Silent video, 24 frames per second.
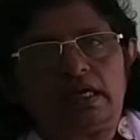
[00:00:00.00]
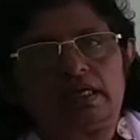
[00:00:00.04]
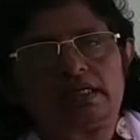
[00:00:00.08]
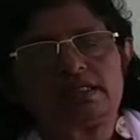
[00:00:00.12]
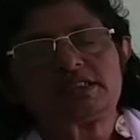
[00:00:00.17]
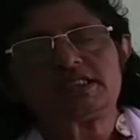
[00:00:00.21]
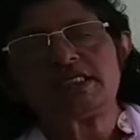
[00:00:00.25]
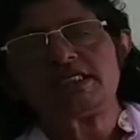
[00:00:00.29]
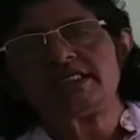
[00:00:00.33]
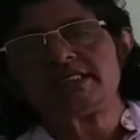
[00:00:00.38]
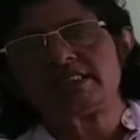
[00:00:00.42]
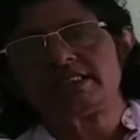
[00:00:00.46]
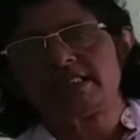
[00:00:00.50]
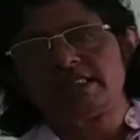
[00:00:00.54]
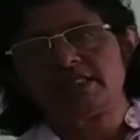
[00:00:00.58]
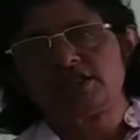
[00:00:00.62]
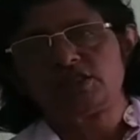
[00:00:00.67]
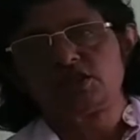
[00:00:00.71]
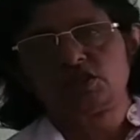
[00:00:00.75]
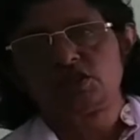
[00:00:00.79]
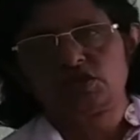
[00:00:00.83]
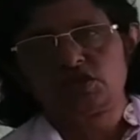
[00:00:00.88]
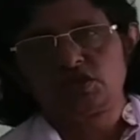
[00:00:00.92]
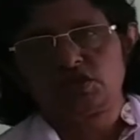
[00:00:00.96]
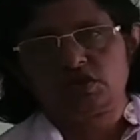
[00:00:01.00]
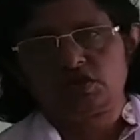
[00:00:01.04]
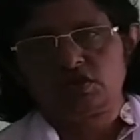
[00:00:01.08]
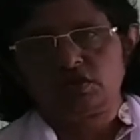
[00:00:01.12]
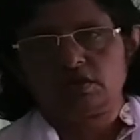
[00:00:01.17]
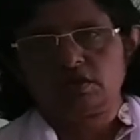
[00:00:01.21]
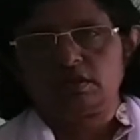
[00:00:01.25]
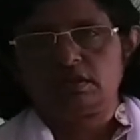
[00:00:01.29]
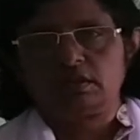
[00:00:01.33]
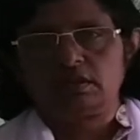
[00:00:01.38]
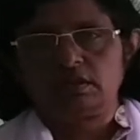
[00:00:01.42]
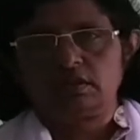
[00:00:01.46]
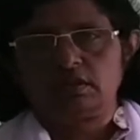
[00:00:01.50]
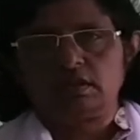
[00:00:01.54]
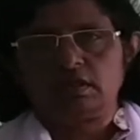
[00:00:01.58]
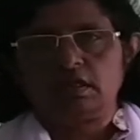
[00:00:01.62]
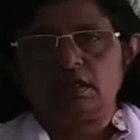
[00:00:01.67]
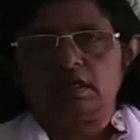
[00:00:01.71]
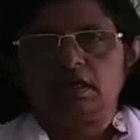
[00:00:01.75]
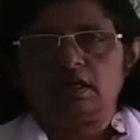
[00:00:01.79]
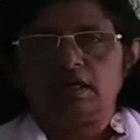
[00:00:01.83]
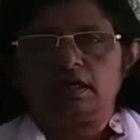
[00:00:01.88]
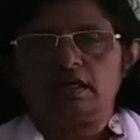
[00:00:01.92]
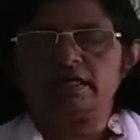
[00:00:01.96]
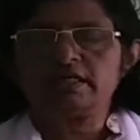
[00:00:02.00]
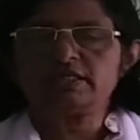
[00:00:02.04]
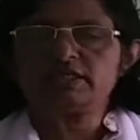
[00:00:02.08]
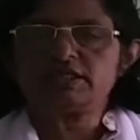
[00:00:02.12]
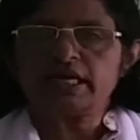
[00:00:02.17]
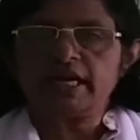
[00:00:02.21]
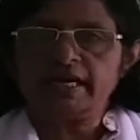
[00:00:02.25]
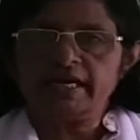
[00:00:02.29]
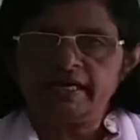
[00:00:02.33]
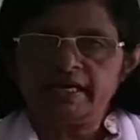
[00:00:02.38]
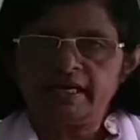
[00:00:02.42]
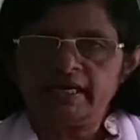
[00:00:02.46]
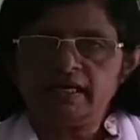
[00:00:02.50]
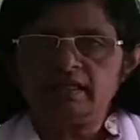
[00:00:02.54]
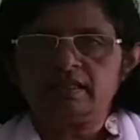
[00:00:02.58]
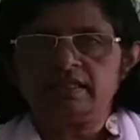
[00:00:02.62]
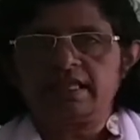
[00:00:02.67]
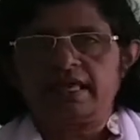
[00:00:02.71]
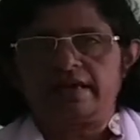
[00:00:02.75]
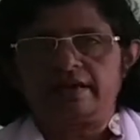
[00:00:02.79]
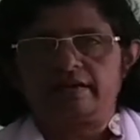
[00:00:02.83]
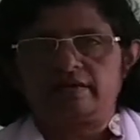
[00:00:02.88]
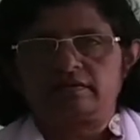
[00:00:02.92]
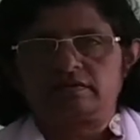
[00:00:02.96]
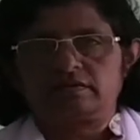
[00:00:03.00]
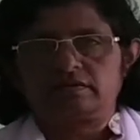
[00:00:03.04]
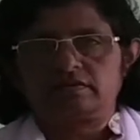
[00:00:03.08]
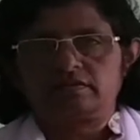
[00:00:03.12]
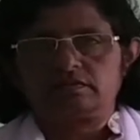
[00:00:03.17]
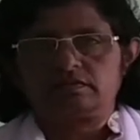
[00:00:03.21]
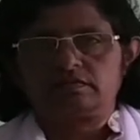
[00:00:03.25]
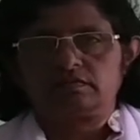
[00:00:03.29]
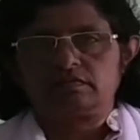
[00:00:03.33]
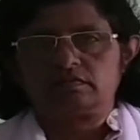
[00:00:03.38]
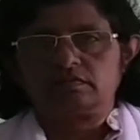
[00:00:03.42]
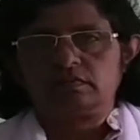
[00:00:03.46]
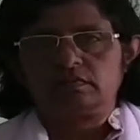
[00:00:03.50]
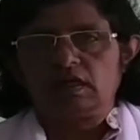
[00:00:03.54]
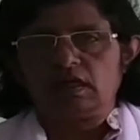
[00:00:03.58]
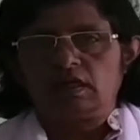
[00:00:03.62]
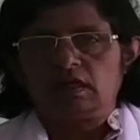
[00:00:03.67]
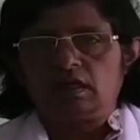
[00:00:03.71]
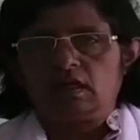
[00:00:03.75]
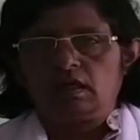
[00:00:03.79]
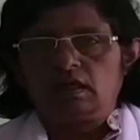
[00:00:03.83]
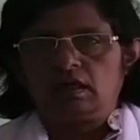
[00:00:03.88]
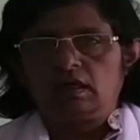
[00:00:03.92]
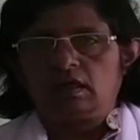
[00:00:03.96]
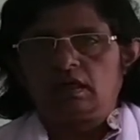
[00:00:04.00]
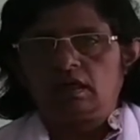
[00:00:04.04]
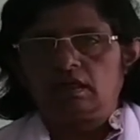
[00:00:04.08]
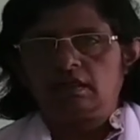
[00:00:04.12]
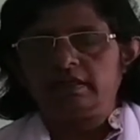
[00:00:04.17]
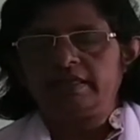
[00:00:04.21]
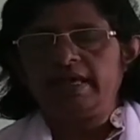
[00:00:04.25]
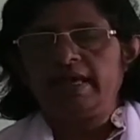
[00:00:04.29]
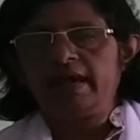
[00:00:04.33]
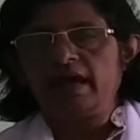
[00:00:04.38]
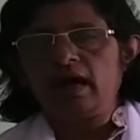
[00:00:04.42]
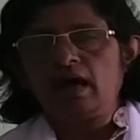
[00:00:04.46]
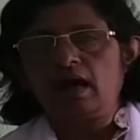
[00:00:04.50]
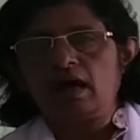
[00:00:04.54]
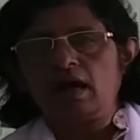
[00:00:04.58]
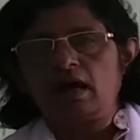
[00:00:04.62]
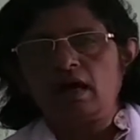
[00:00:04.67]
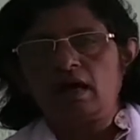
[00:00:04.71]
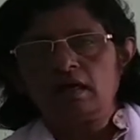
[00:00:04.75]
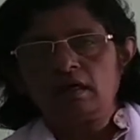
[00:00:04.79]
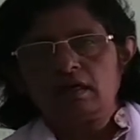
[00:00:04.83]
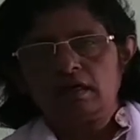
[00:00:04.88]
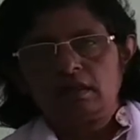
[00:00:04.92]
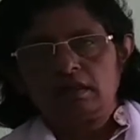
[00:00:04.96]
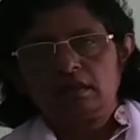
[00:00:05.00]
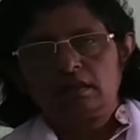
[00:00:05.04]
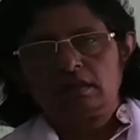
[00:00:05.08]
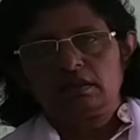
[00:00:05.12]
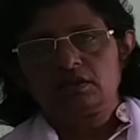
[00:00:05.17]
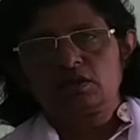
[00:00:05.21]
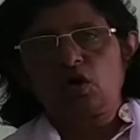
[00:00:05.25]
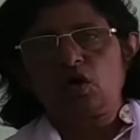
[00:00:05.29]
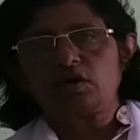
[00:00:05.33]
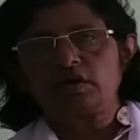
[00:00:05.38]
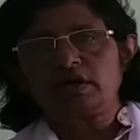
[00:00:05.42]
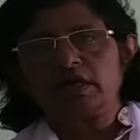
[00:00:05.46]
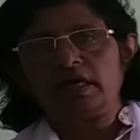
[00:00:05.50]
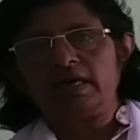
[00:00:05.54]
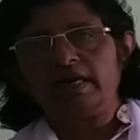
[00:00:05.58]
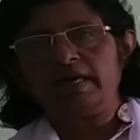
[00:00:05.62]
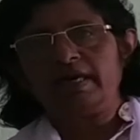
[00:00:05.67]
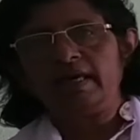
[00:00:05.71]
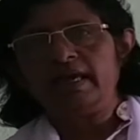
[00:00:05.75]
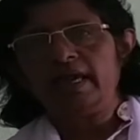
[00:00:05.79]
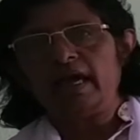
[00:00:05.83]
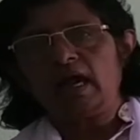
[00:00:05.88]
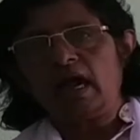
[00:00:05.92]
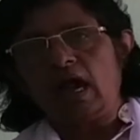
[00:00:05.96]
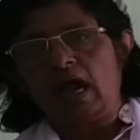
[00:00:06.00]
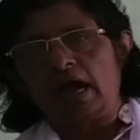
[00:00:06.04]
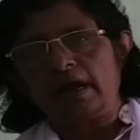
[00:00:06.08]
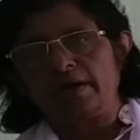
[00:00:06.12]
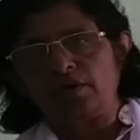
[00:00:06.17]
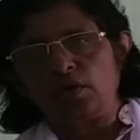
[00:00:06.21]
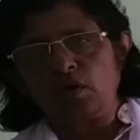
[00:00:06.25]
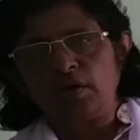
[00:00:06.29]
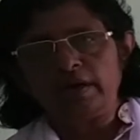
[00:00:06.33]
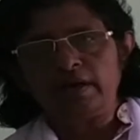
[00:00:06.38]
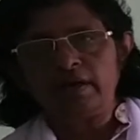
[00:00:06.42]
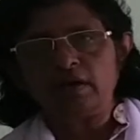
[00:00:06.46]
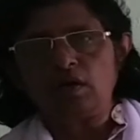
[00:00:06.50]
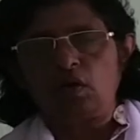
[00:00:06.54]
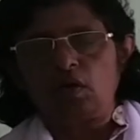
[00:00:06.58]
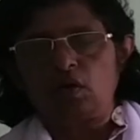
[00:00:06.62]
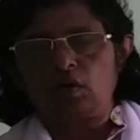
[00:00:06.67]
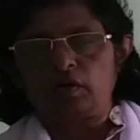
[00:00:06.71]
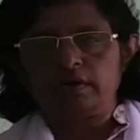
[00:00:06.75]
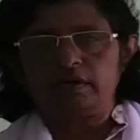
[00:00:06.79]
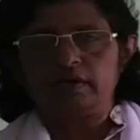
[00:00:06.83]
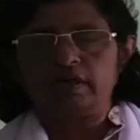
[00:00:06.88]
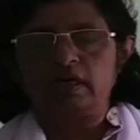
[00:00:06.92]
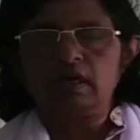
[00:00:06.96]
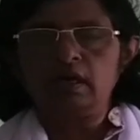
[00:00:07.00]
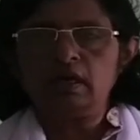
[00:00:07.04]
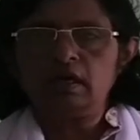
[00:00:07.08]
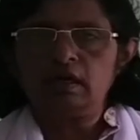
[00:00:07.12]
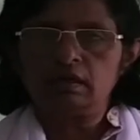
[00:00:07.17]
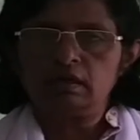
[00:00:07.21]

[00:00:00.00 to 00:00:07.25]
citizens residing there. They are totally annoyed on the